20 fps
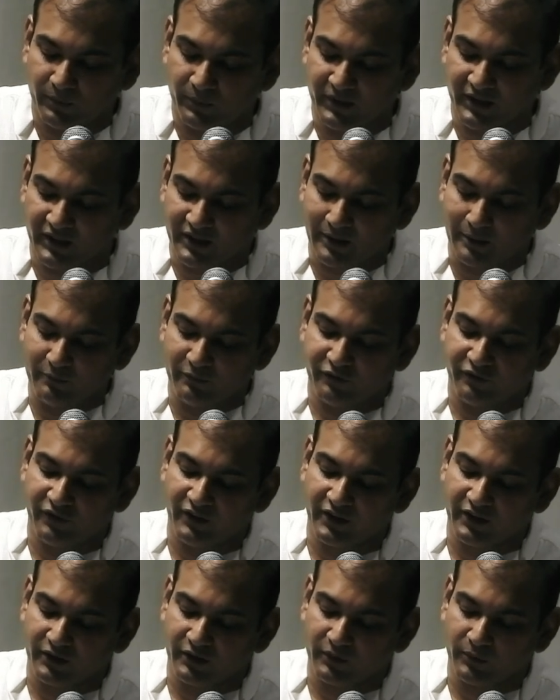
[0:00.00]
with the
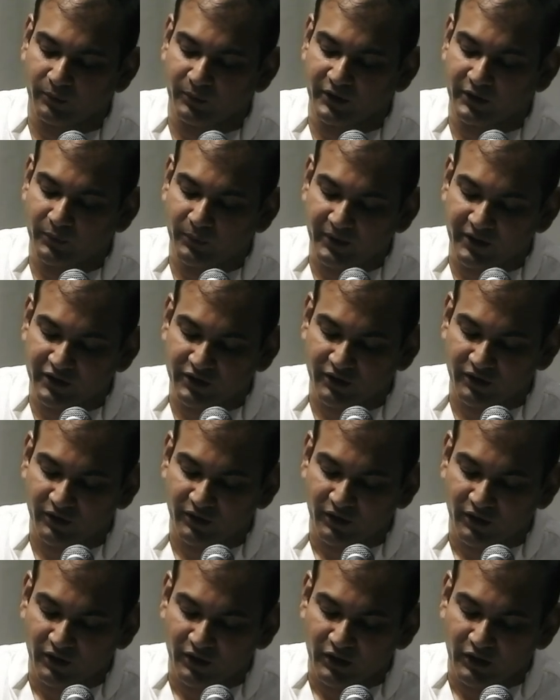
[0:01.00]
comfort with which
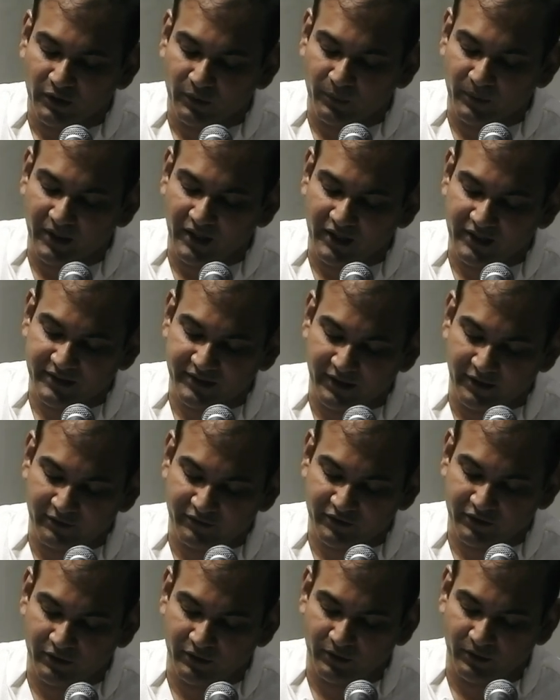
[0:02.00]
we
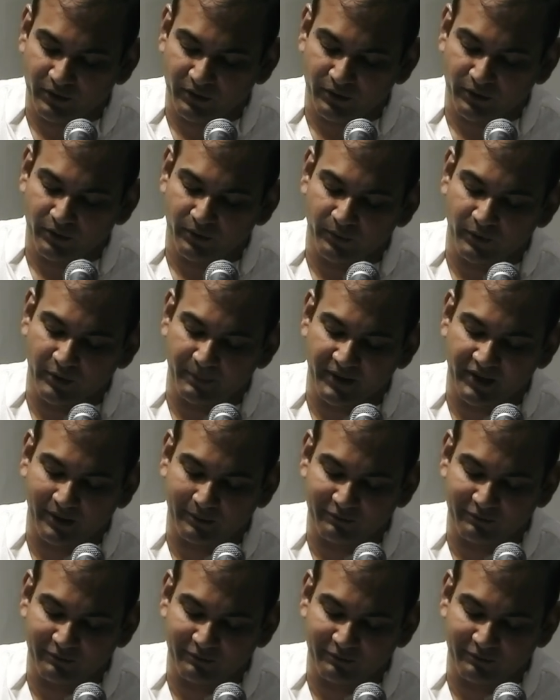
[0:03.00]
ourselves will be